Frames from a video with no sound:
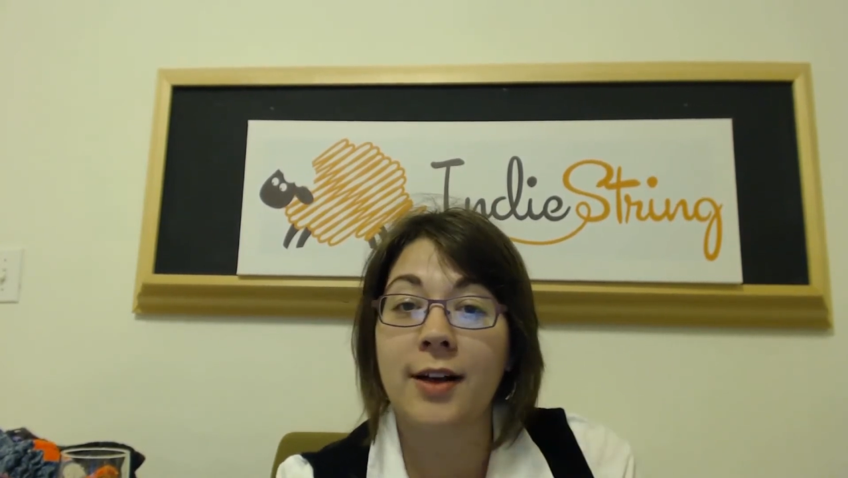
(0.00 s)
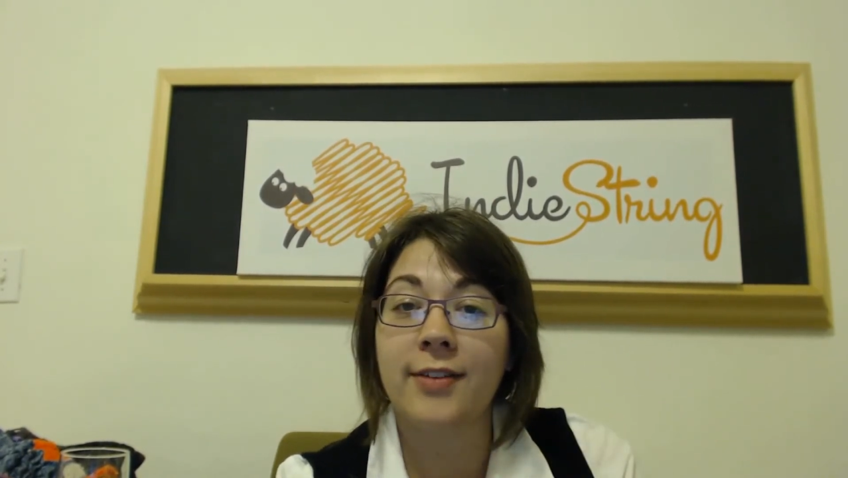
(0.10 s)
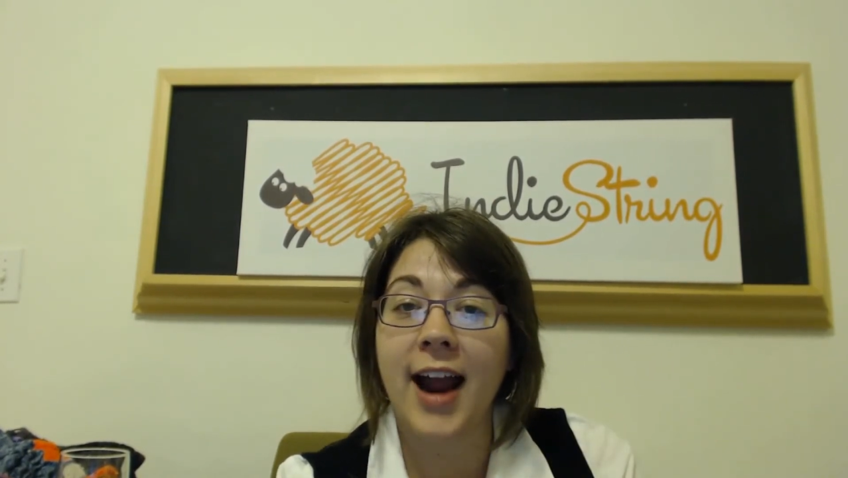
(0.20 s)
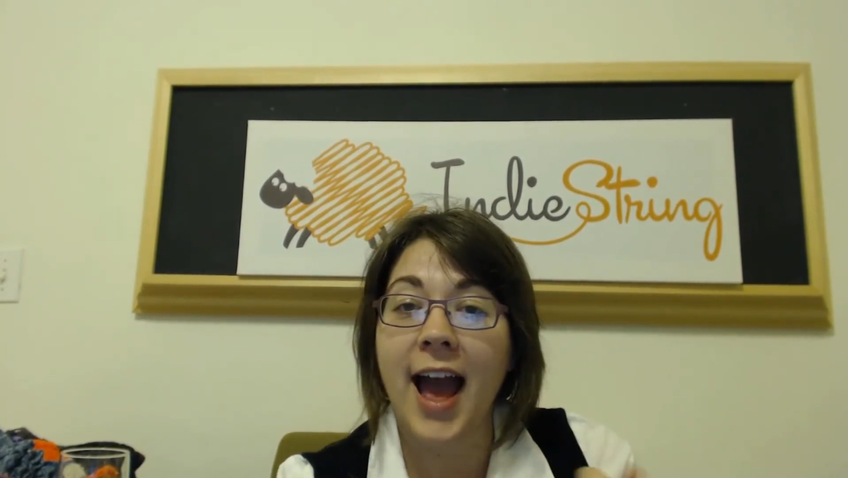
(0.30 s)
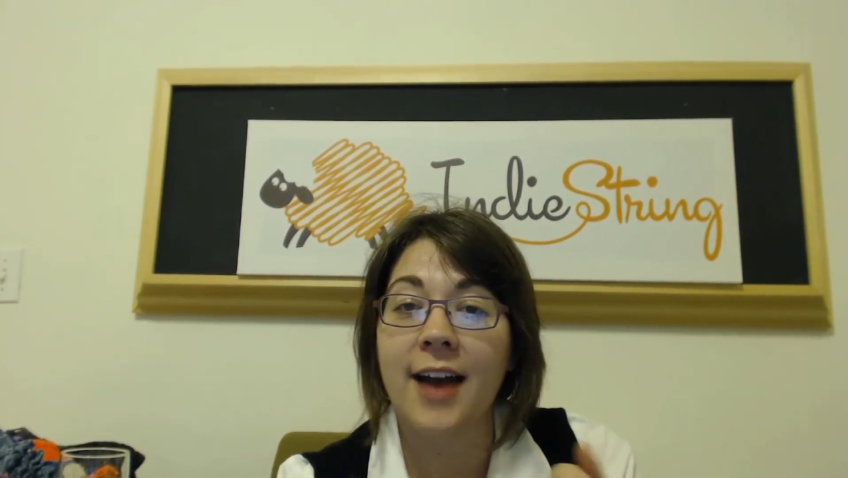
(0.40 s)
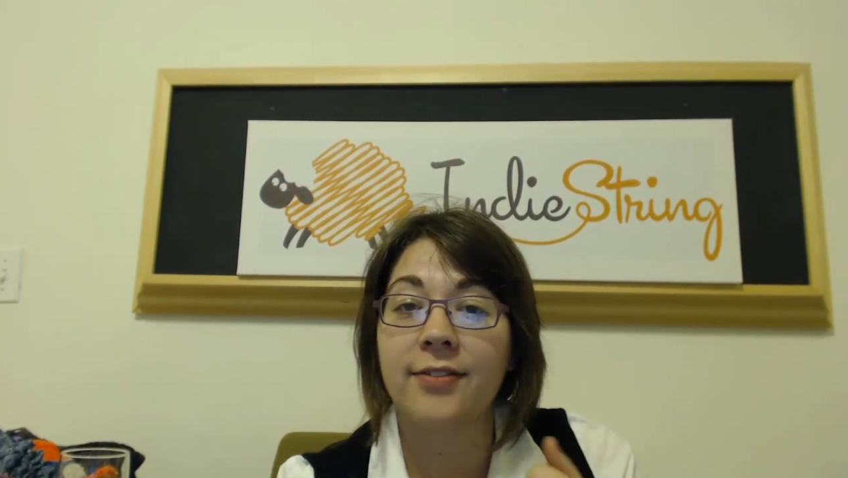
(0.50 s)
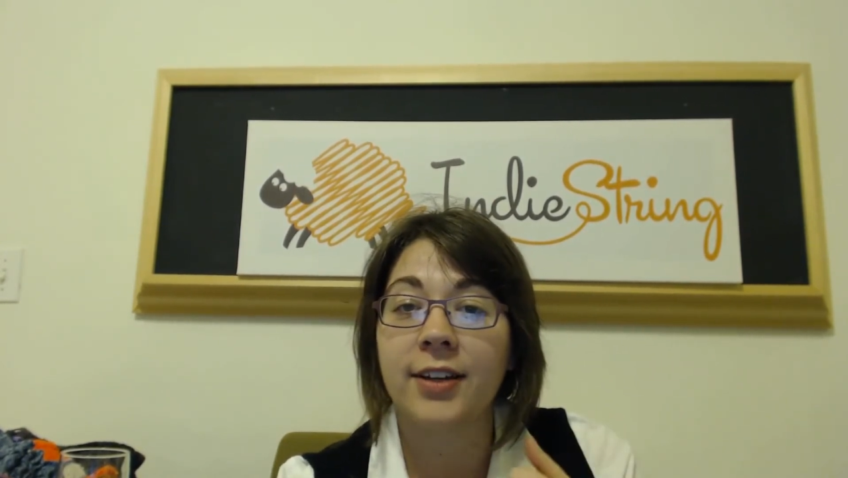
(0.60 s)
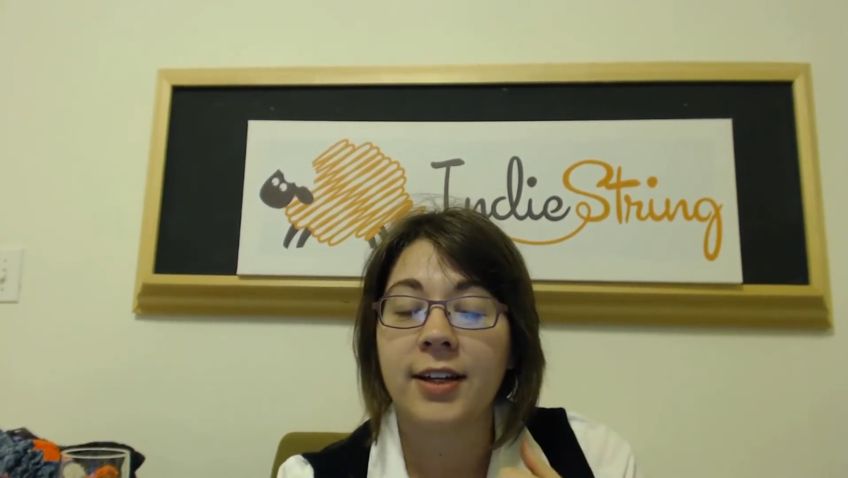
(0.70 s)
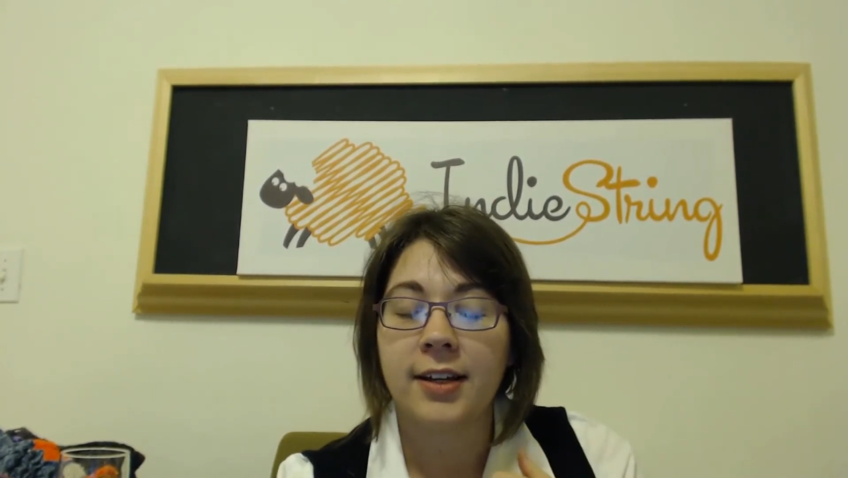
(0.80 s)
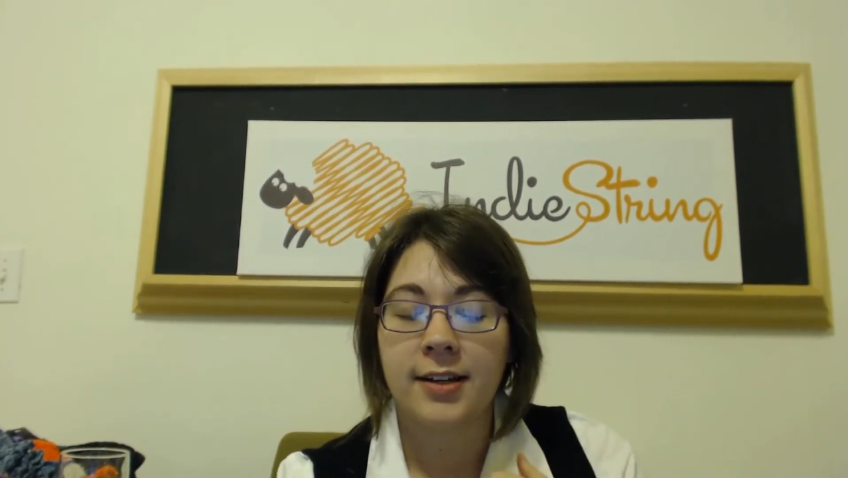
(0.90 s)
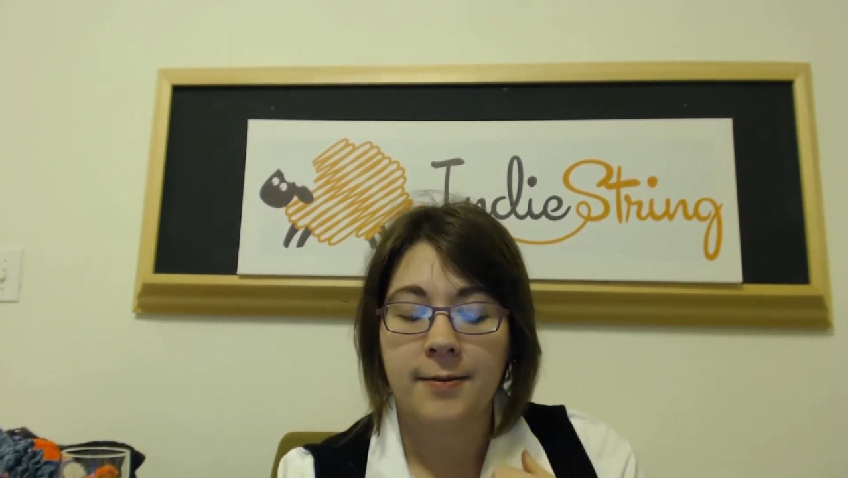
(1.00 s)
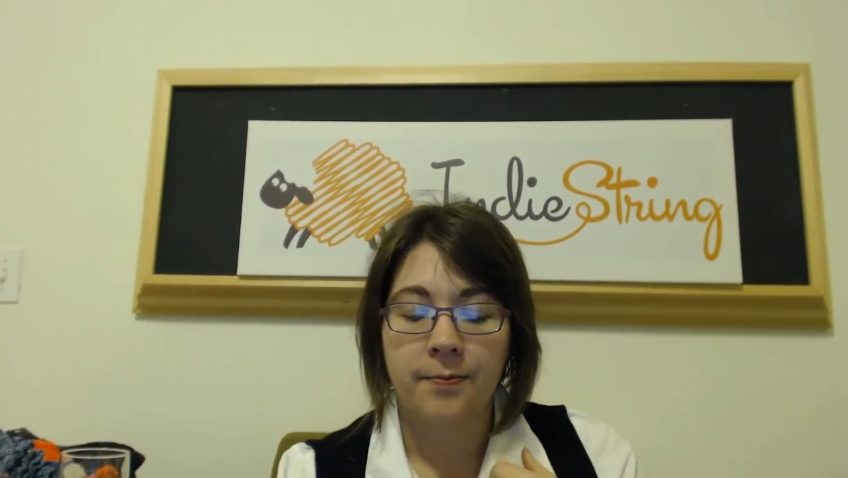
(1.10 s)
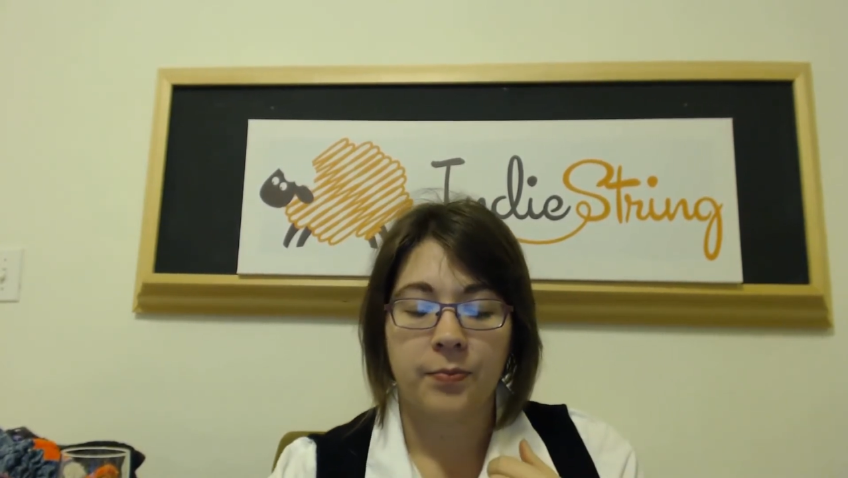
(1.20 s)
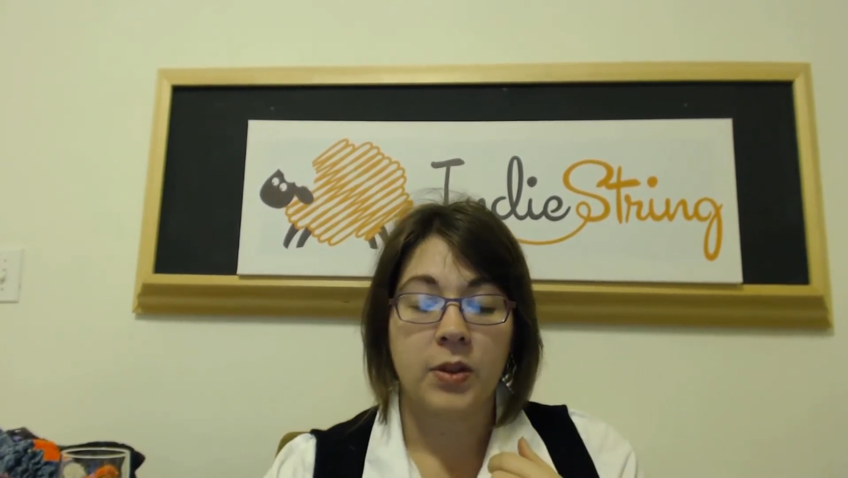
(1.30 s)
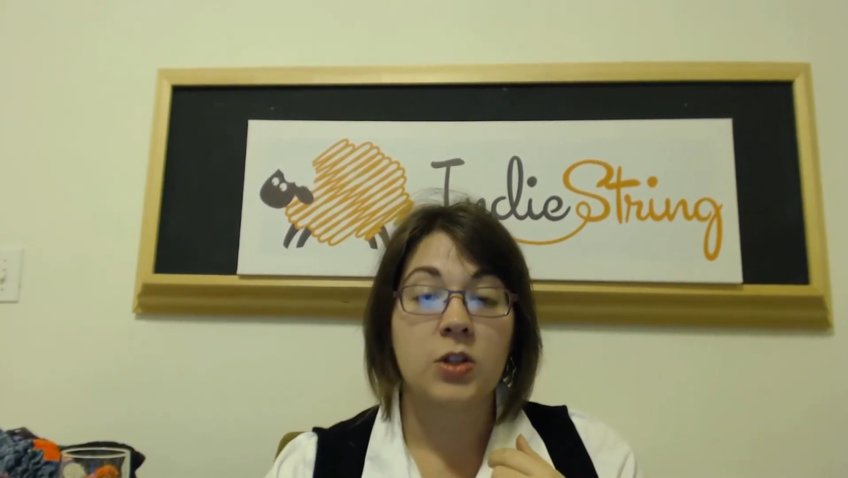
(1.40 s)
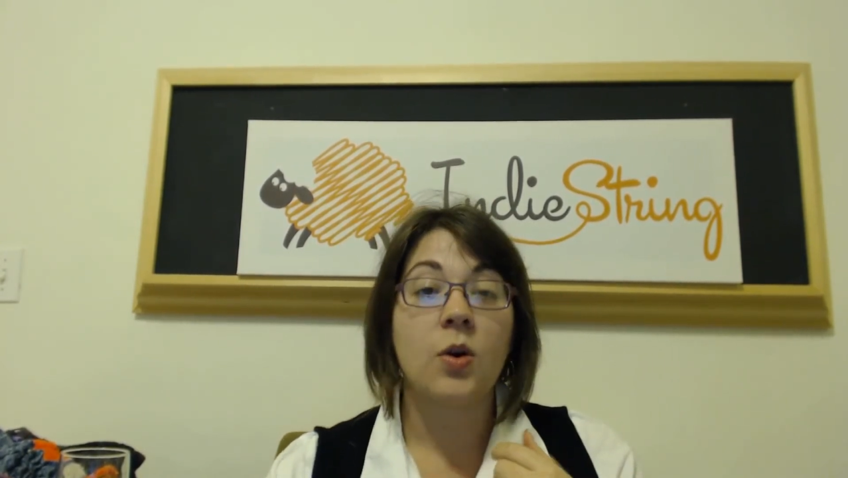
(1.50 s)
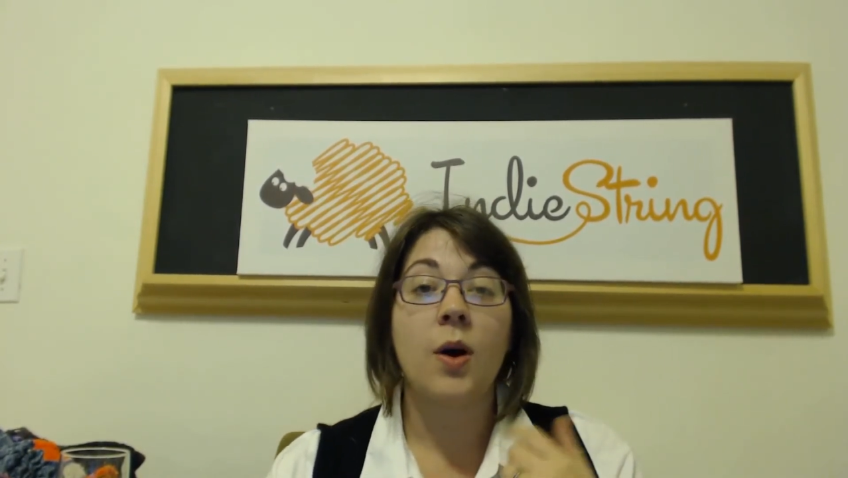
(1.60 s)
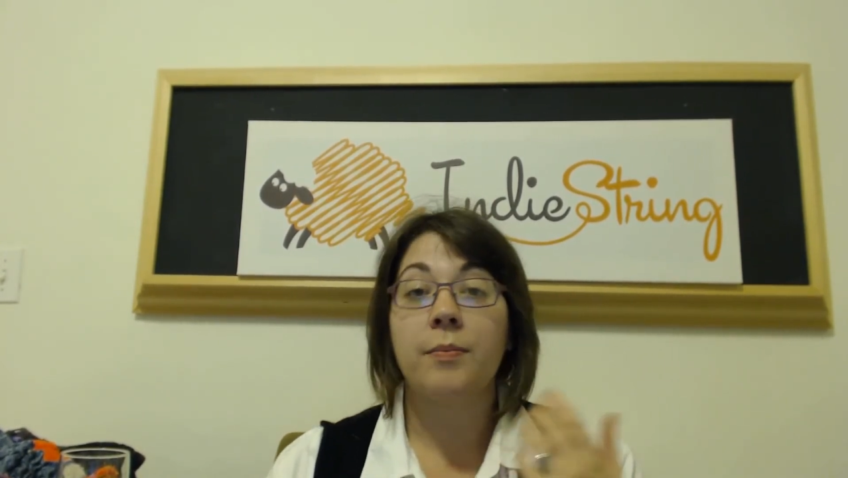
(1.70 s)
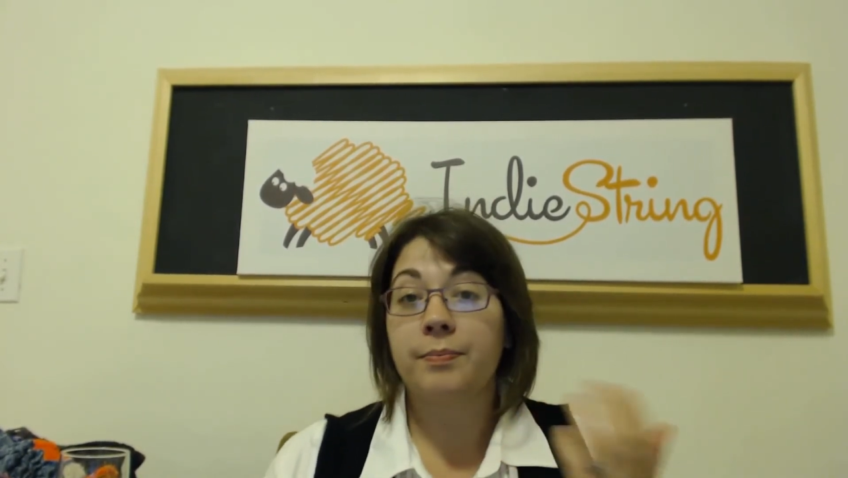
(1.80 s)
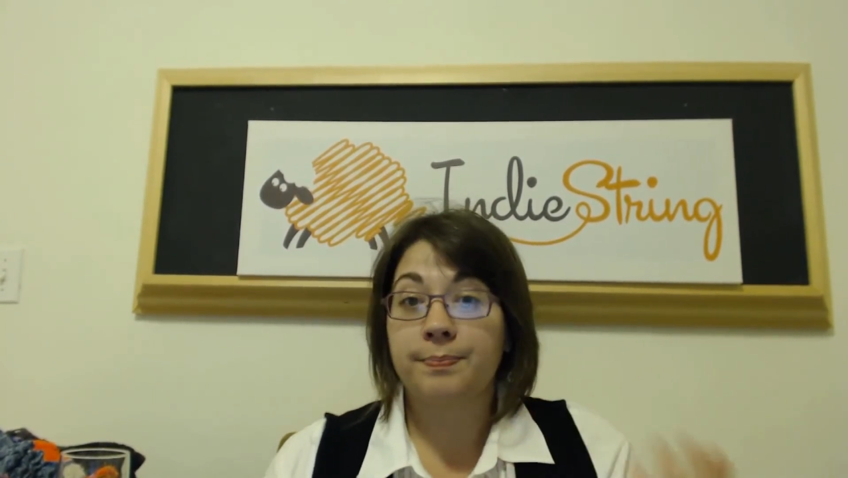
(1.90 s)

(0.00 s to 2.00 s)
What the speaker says: ever have. So,